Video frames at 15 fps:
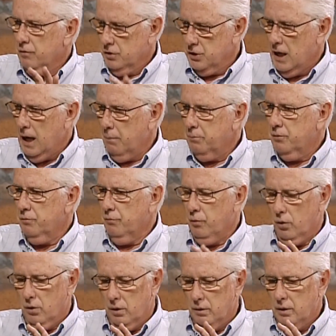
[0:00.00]
for jobs
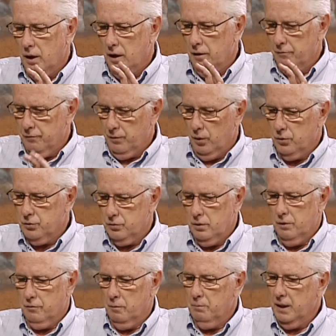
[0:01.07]
for folks
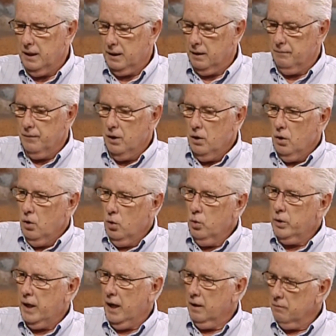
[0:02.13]
from Beacon
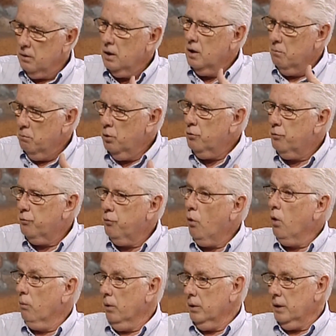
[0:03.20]
who can move
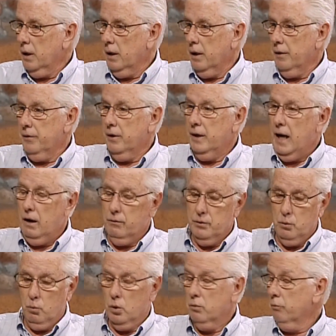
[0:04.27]
forward. They're now
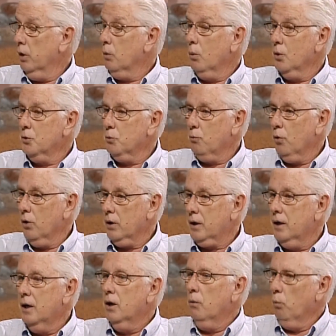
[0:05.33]
in the real world of
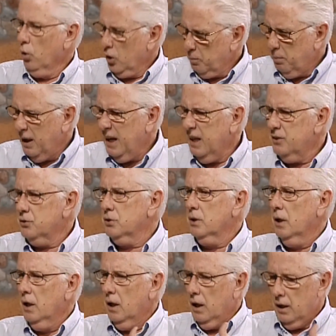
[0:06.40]
work pace,
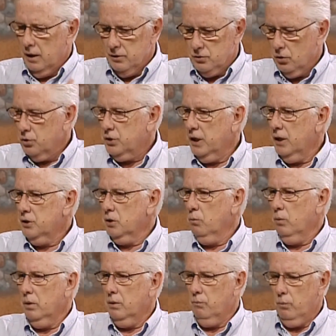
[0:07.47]

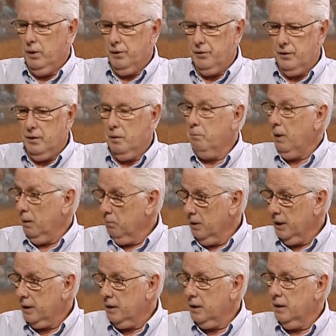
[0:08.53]
association with the
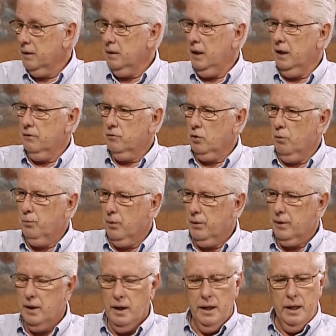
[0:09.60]
public and so
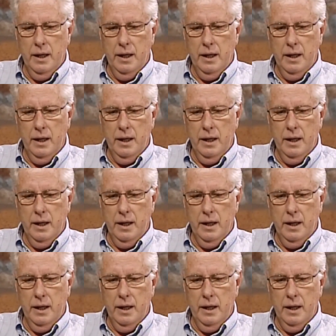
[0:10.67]
forth.